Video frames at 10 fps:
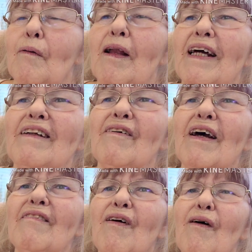Well, I don't
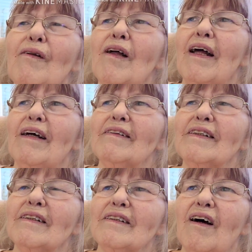have a whole lot else
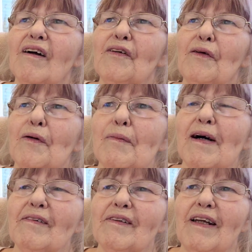to talk to you
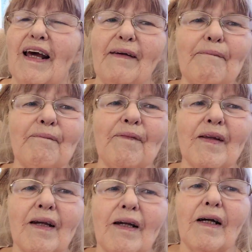about today.
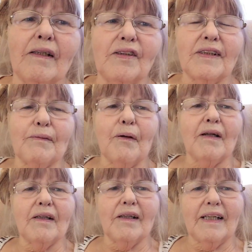Just
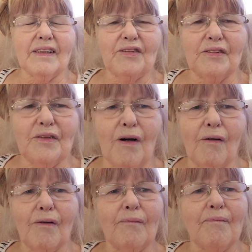wanted to let you
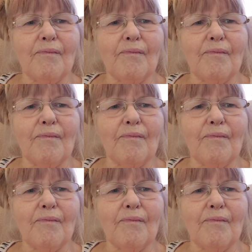know